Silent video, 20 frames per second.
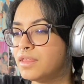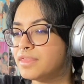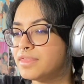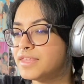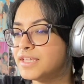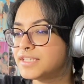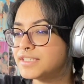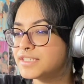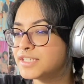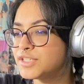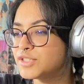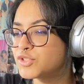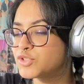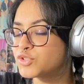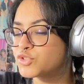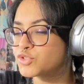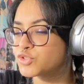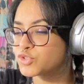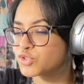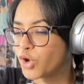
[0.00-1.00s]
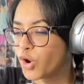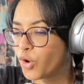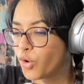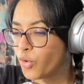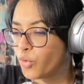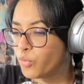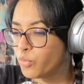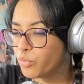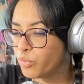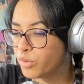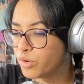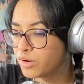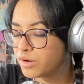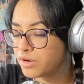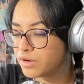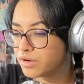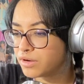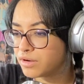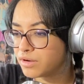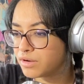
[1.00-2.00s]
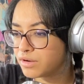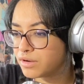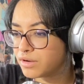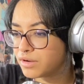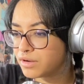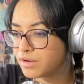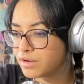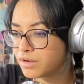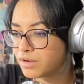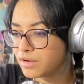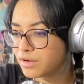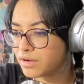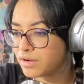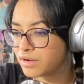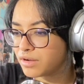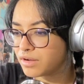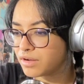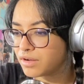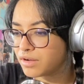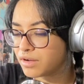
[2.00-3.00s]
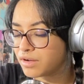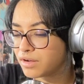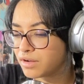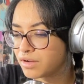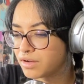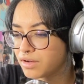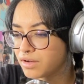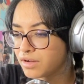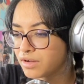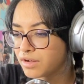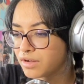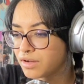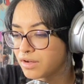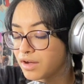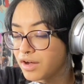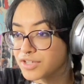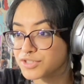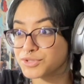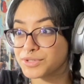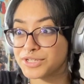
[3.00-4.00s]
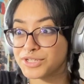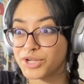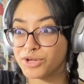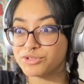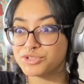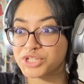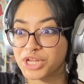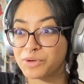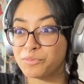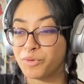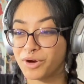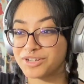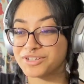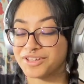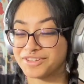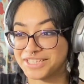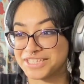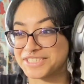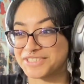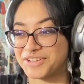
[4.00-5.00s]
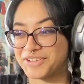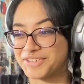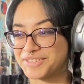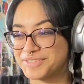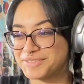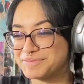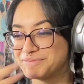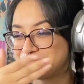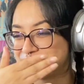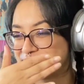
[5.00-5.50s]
This is so. Also, I know Jay worked on this song.